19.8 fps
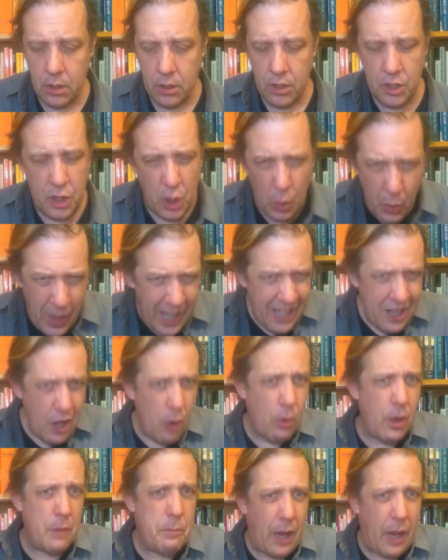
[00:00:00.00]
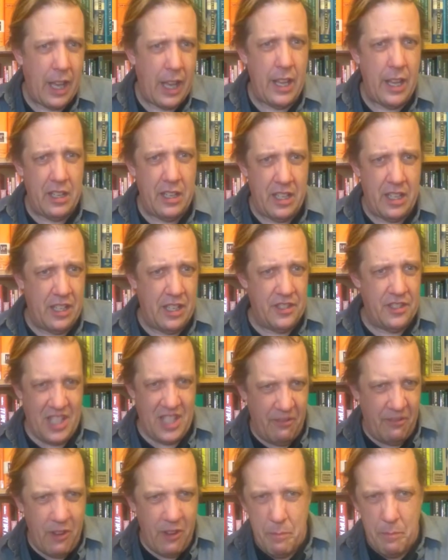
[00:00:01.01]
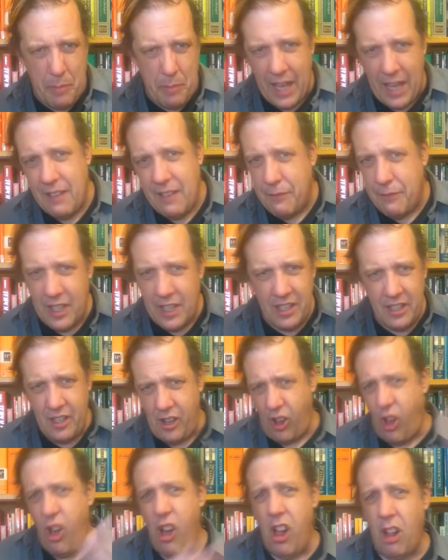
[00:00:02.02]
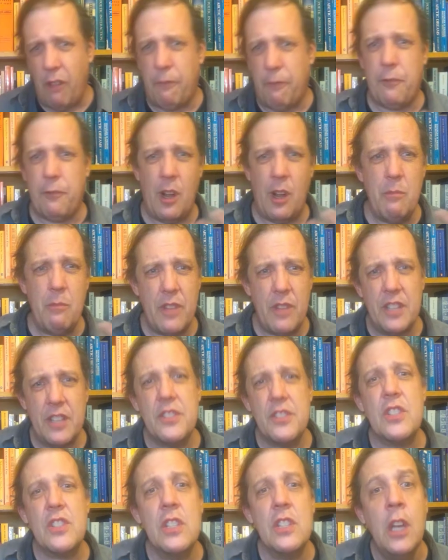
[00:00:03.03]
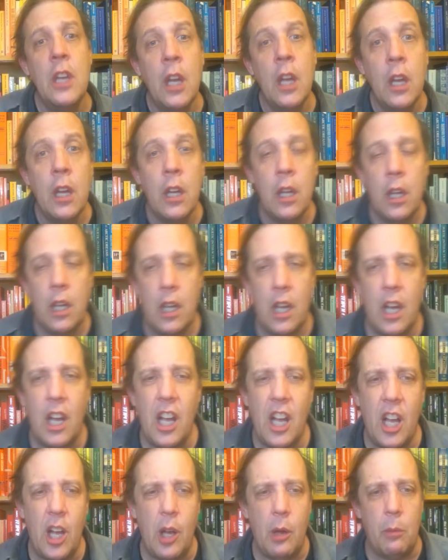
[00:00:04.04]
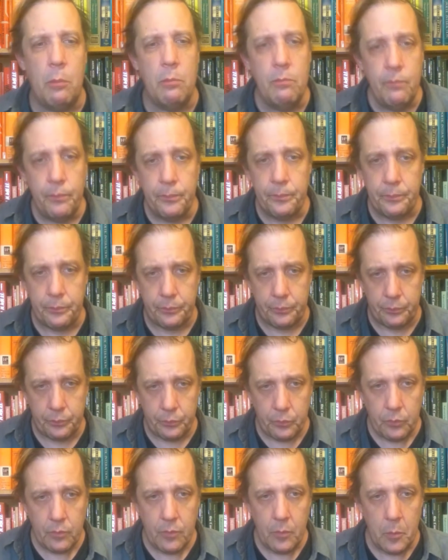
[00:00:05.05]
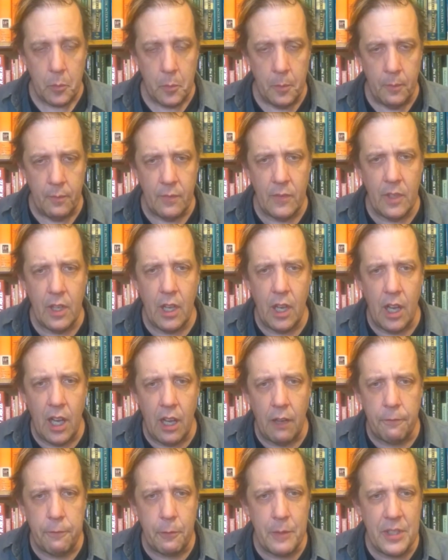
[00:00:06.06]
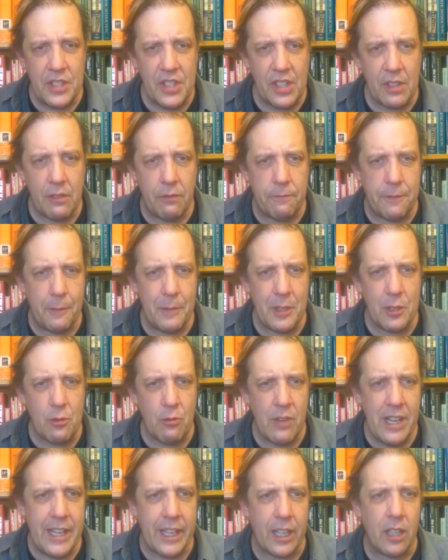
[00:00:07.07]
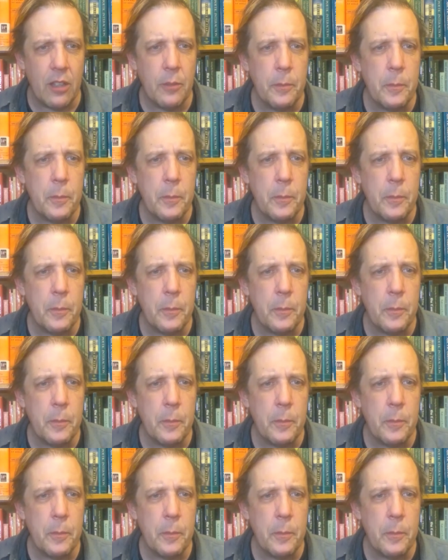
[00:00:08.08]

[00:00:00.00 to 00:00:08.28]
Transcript: Do we know what piety is? Have we benefited at all from this um, uh, from this from this reading.